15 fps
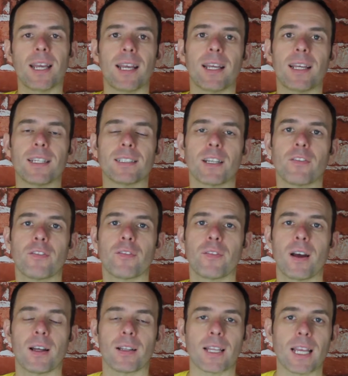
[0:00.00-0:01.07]
is
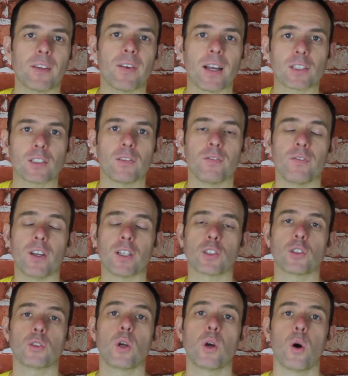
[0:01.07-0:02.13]
a live action
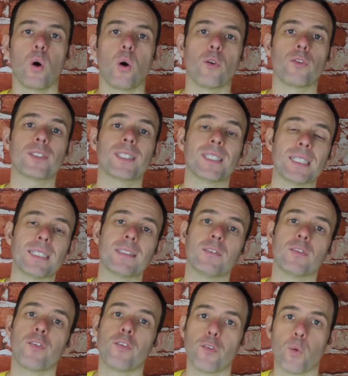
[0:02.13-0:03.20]
version of
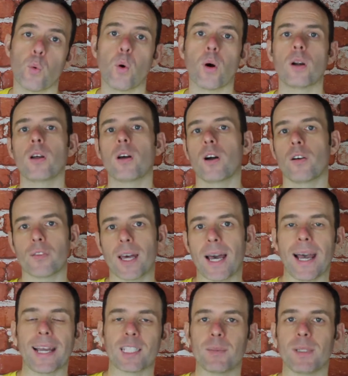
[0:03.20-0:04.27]
season 4 of
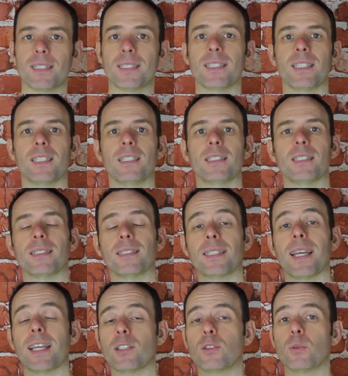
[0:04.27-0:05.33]
that anime series
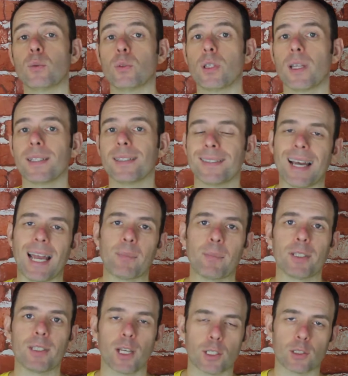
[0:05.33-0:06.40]
entitled
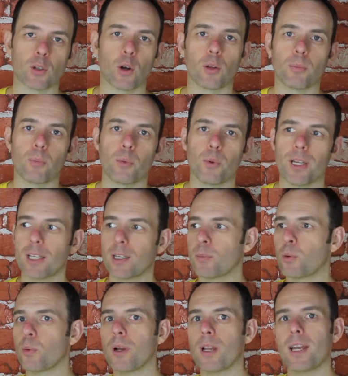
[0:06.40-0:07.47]
Diamond is
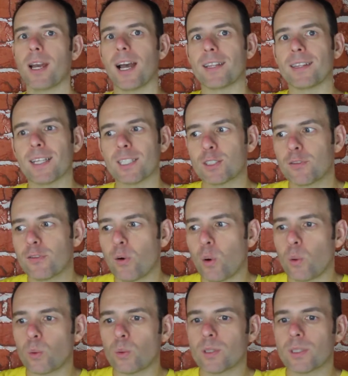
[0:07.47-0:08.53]
Unbreakable, and this
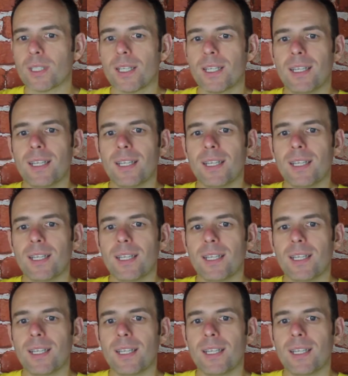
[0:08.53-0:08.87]
follows